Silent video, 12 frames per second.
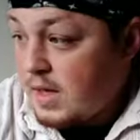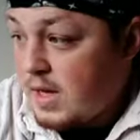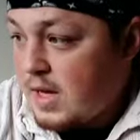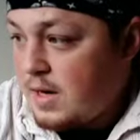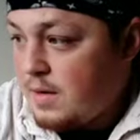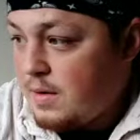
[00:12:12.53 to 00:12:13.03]

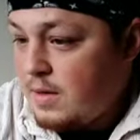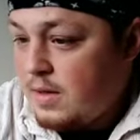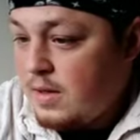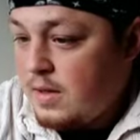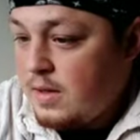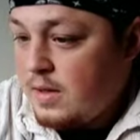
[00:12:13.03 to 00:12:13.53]
And
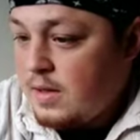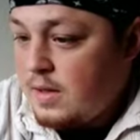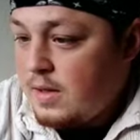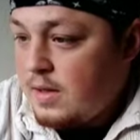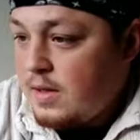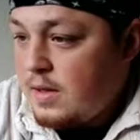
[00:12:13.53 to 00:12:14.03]

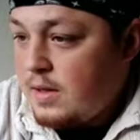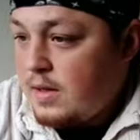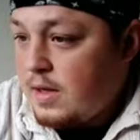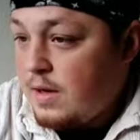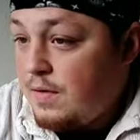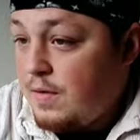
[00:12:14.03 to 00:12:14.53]

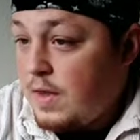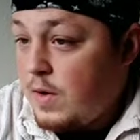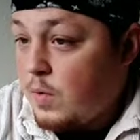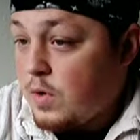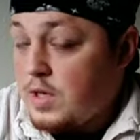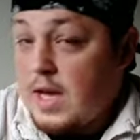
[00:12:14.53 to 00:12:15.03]
if
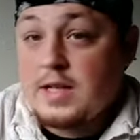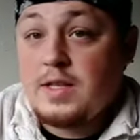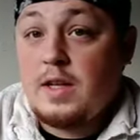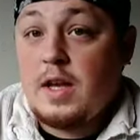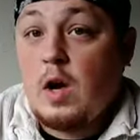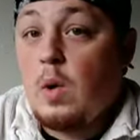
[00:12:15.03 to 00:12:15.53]
they were to
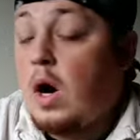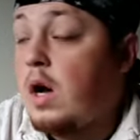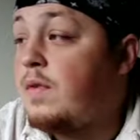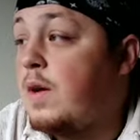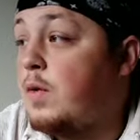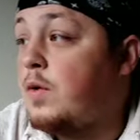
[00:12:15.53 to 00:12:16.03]
accidentally go
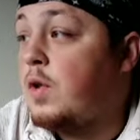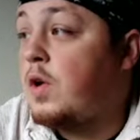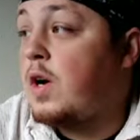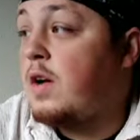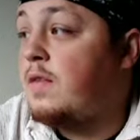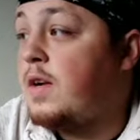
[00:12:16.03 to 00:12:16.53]
off, I would no
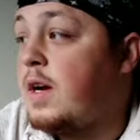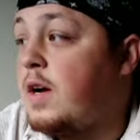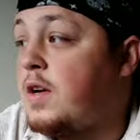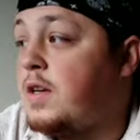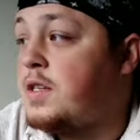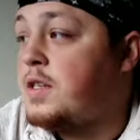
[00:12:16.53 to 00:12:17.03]
longer have an
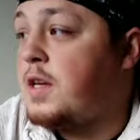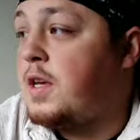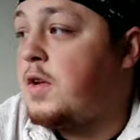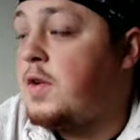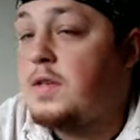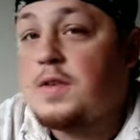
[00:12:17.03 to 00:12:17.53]
air
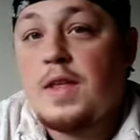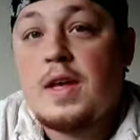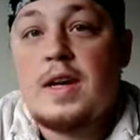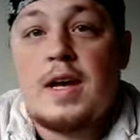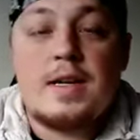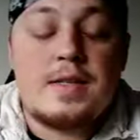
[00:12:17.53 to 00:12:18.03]
conditioning unit, so
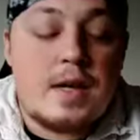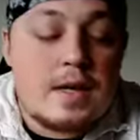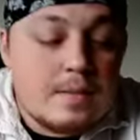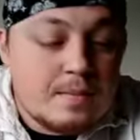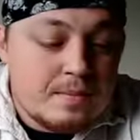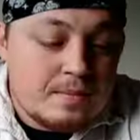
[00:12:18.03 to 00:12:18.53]
that'd kind of
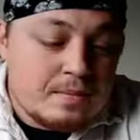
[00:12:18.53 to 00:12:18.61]
suck.